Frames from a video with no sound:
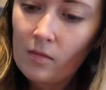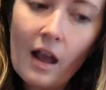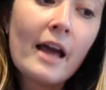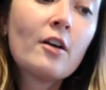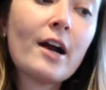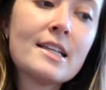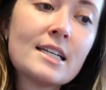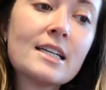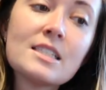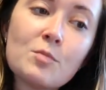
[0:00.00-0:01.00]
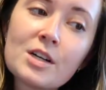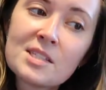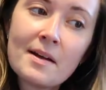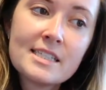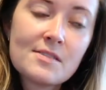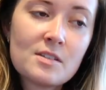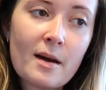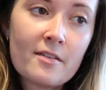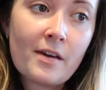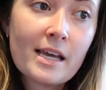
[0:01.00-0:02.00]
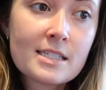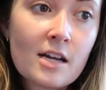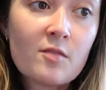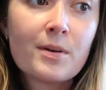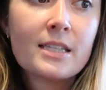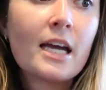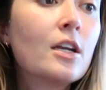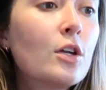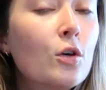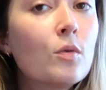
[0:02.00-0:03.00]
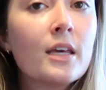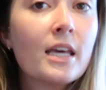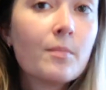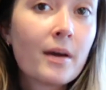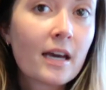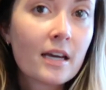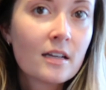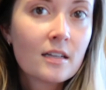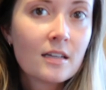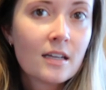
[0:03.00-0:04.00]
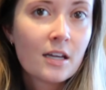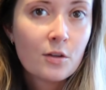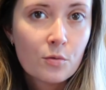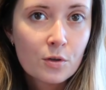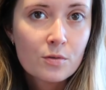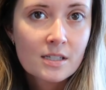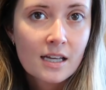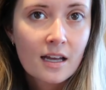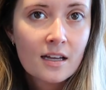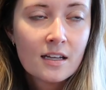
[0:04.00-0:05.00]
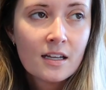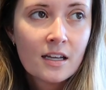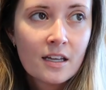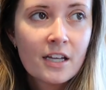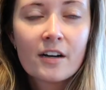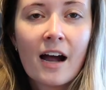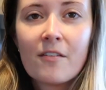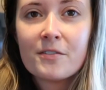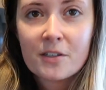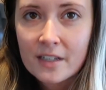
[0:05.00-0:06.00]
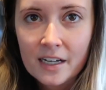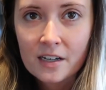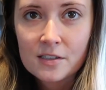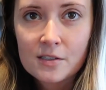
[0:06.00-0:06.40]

And granted, it is more expensive to buy fake stuff, but then you keep it and you use it year after year.